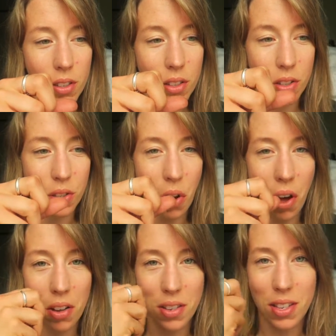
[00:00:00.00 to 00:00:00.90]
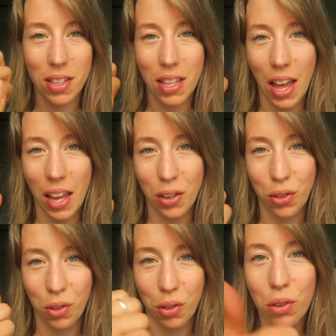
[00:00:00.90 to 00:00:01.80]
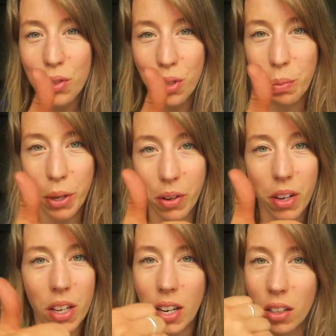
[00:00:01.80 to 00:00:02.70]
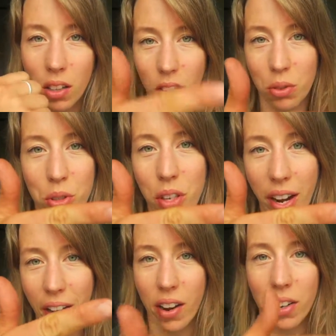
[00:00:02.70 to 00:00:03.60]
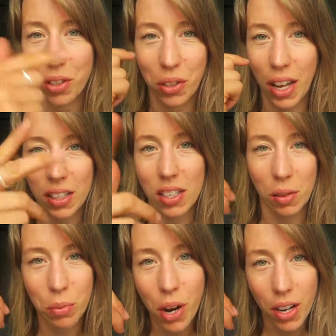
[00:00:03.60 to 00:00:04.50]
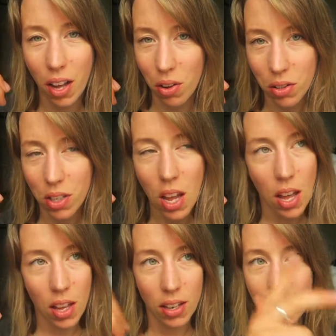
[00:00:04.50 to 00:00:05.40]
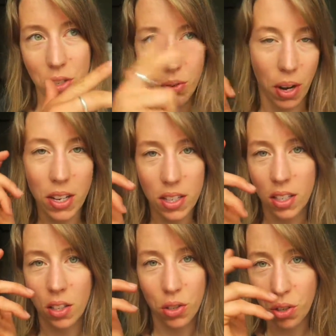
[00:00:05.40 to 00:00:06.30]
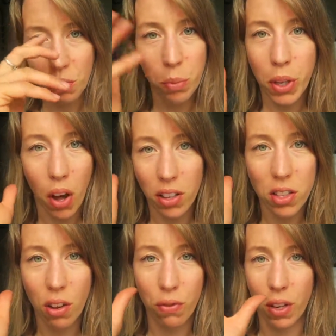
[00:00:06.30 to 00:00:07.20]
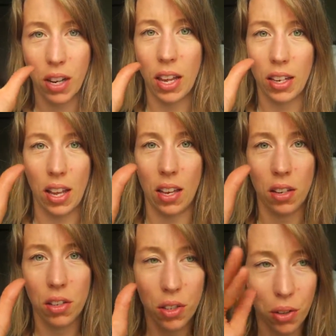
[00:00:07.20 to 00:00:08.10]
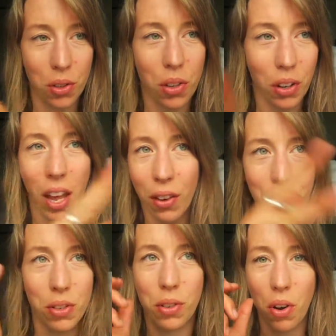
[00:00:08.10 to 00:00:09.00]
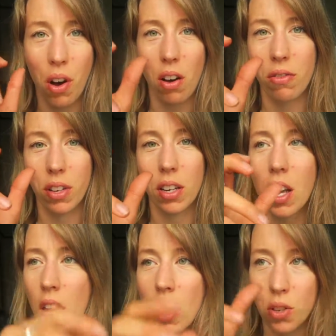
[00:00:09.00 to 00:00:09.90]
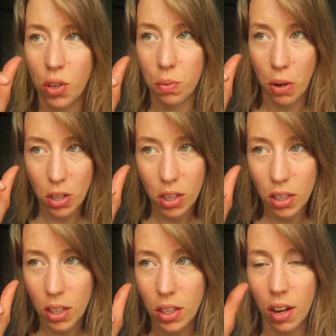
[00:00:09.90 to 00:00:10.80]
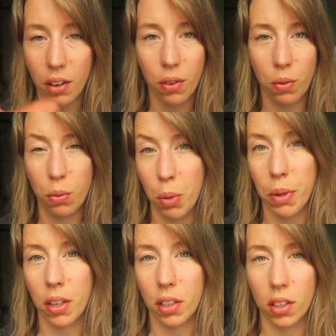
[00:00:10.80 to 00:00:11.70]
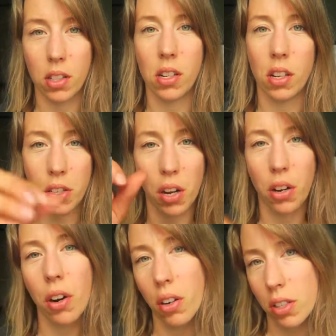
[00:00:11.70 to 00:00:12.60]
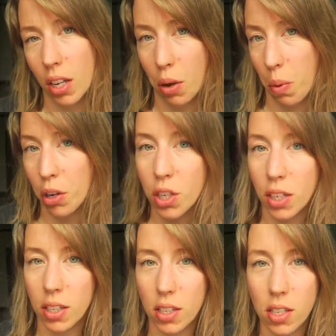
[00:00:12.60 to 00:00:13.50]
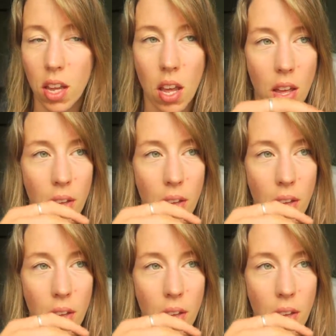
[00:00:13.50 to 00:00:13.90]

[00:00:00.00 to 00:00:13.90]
just causes that you lose your period and you lose your hair and you get skin breakouts? That's crazy. You shouldn't be on something like that, so you don't have to go off it. So especially the young women here, young girls that are watching this,